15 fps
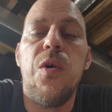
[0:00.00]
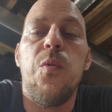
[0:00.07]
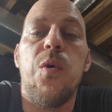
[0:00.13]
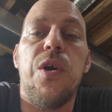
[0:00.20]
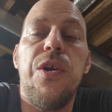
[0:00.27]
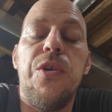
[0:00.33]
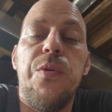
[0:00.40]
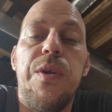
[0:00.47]
We're
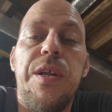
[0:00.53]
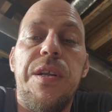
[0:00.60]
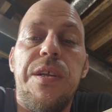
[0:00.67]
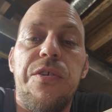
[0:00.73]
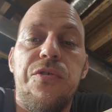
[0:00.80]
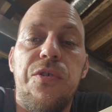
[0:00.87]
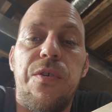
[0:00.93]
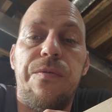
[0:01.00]
going to do an
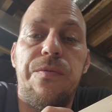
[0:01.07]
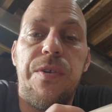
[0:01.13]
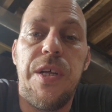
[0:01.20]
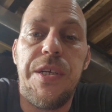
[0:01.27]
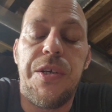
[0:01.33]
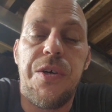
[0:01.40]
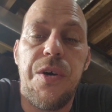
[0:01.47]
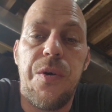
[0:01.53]
additional
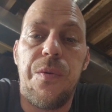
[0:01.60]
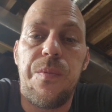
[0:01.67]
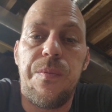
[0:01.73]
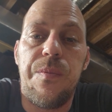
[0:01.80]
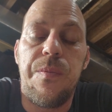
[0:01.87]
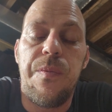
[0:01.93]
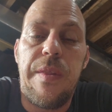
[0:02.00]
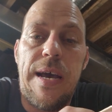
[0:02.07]
flood coat.
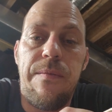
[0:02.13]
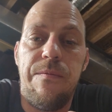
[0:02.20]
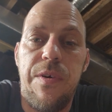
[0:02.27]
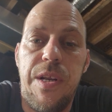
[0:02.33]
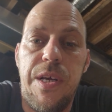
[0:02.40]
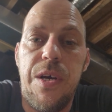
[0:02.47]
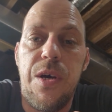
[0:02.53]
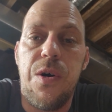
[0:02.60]
That
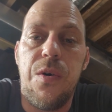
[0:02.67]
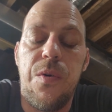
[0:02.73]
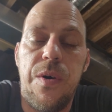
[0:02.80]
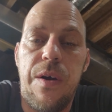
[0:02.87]
video,